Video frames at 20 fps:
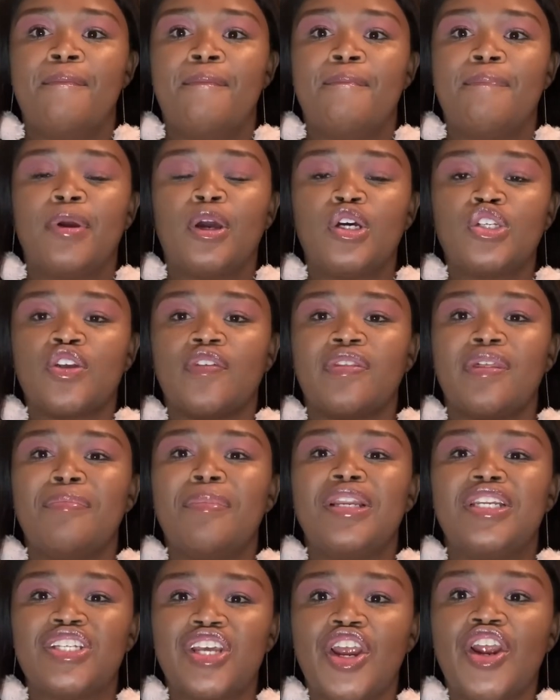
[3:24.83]
because of the
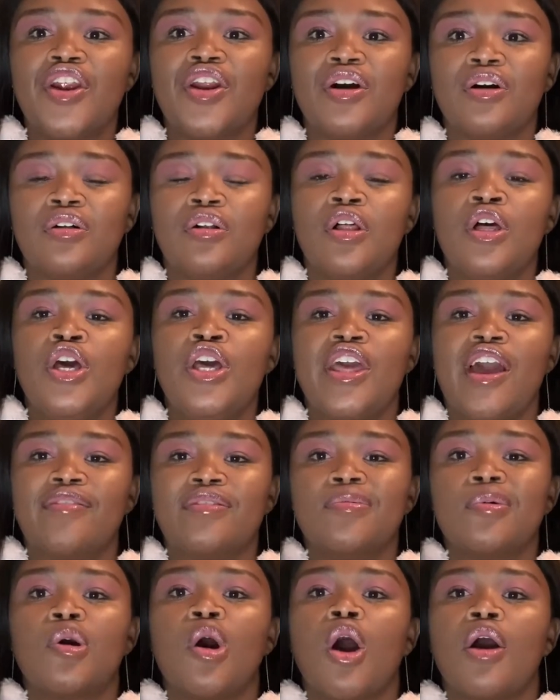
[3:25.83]
material, you have
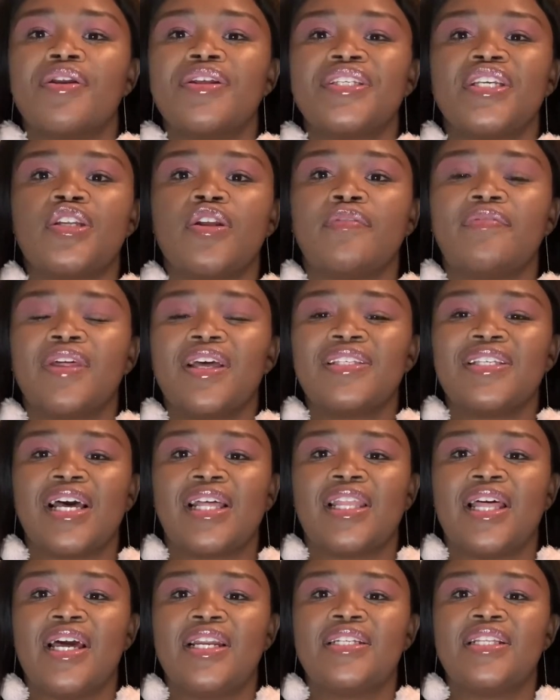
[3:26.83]
to be cognizant of things
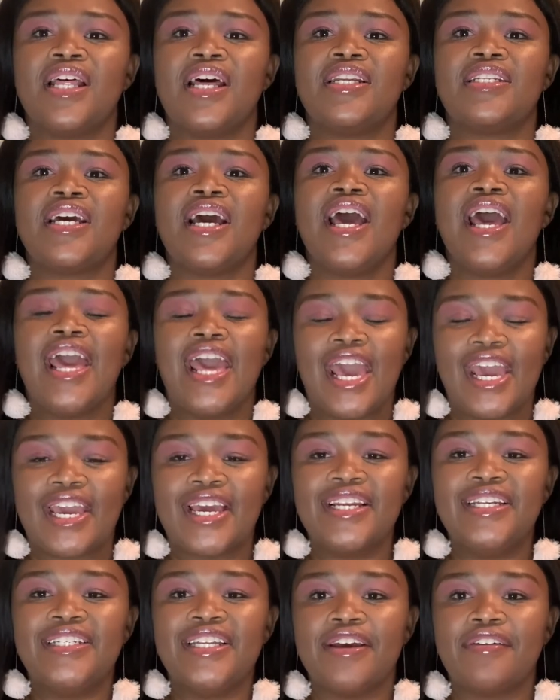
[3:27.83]
like that, that it
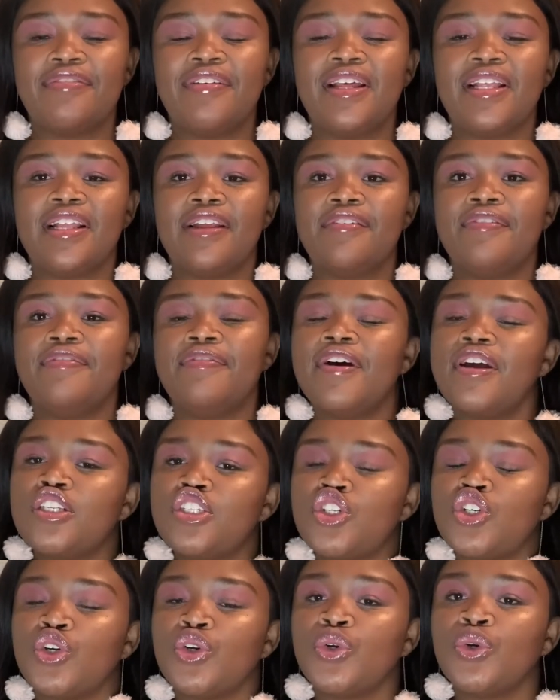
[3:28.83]
can definitely
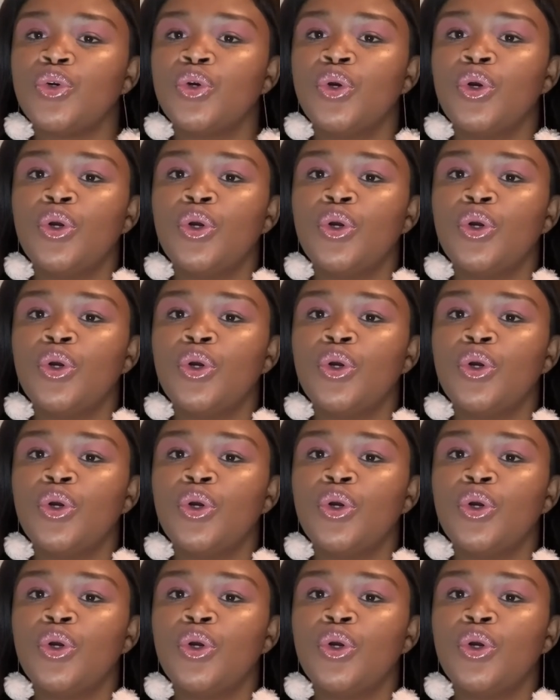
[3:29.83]
fit you